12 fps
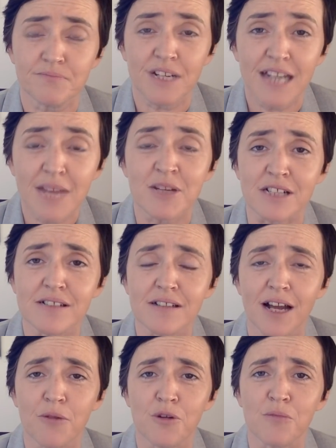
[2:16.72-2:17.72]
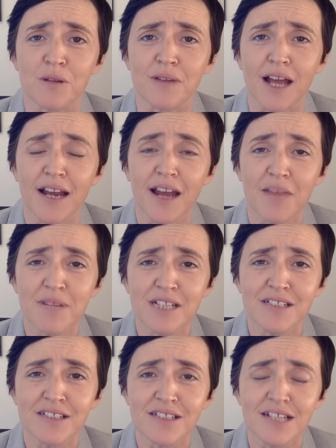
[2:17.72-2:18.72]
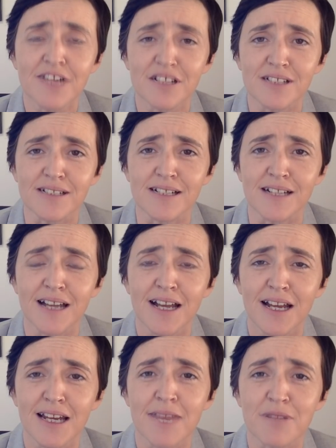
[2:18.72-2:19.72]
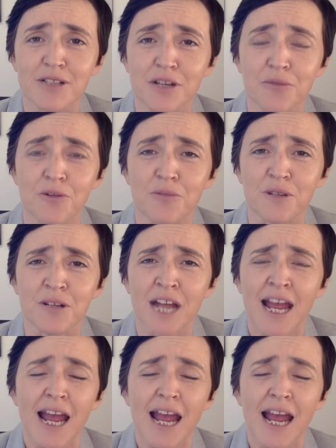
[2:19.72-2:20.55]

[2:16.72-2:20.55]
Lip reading: limit a woman, and I mean seriously limit a woman.